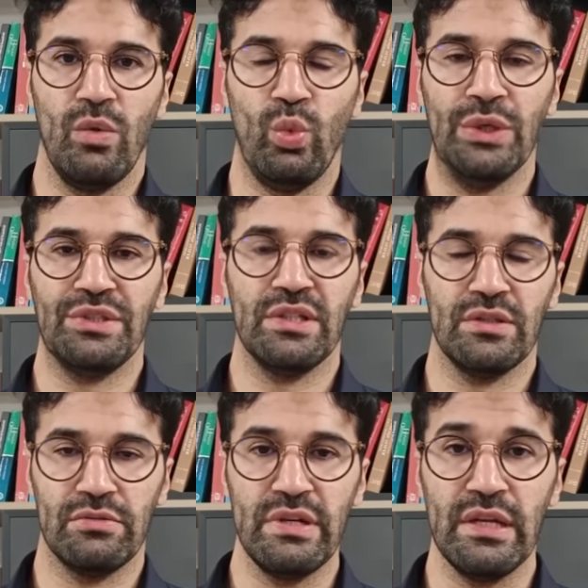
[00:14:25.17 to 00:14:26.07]
wanting
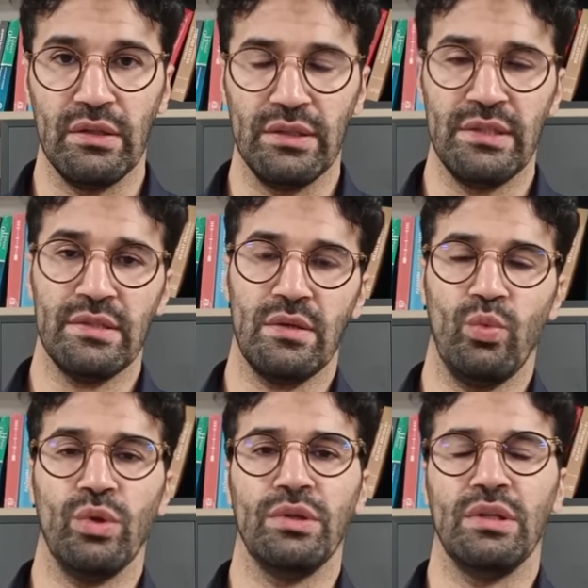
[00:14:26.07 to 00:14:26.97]
the real, instead of
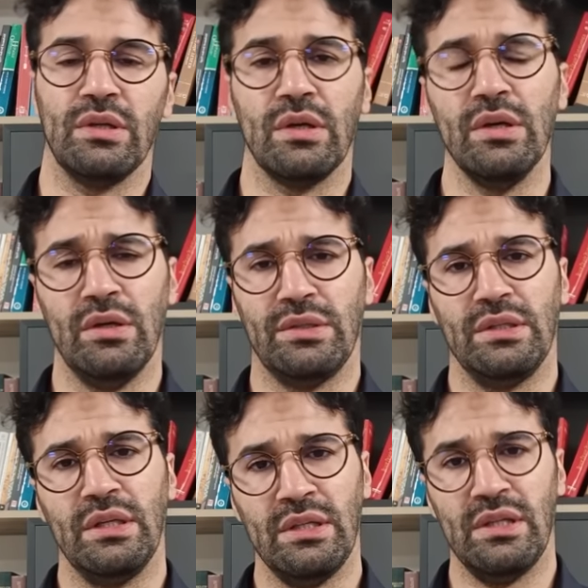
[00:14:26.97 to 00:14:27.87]
wanting the God
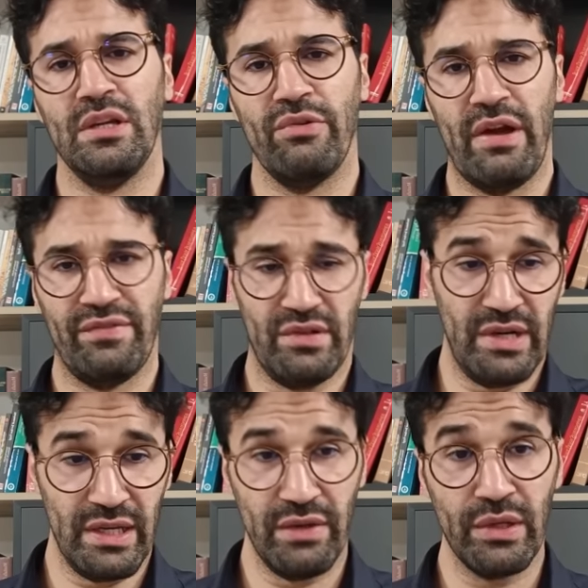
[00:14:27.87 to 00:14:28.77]
in the hereafter
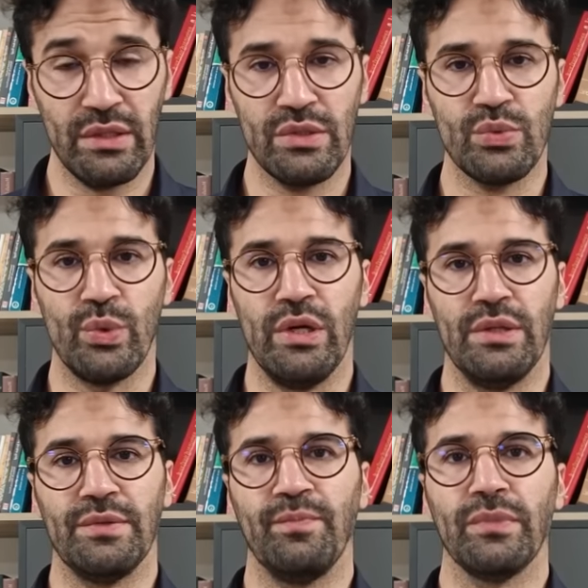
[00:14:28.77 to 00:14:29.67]
and even in this world,